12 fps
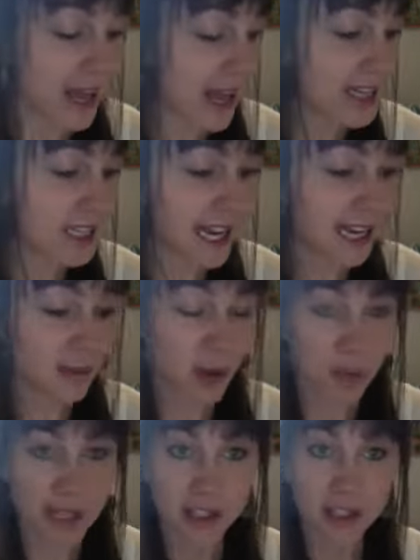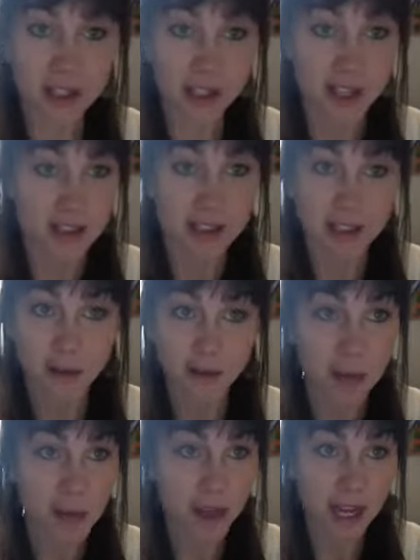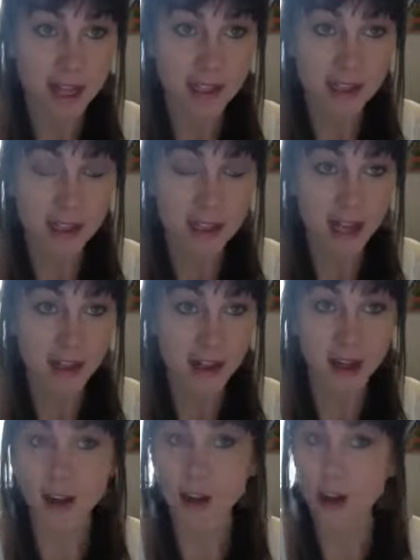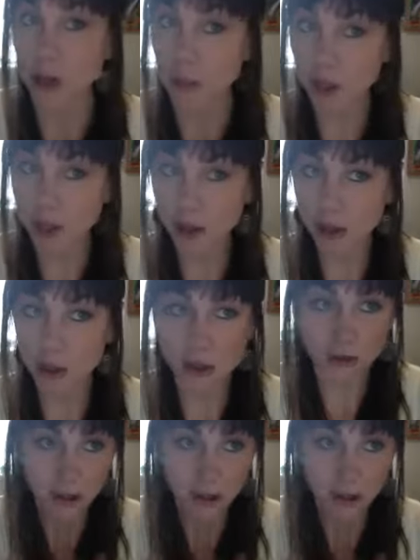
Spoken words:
and take a moment to just rub your hands together or put your nose over to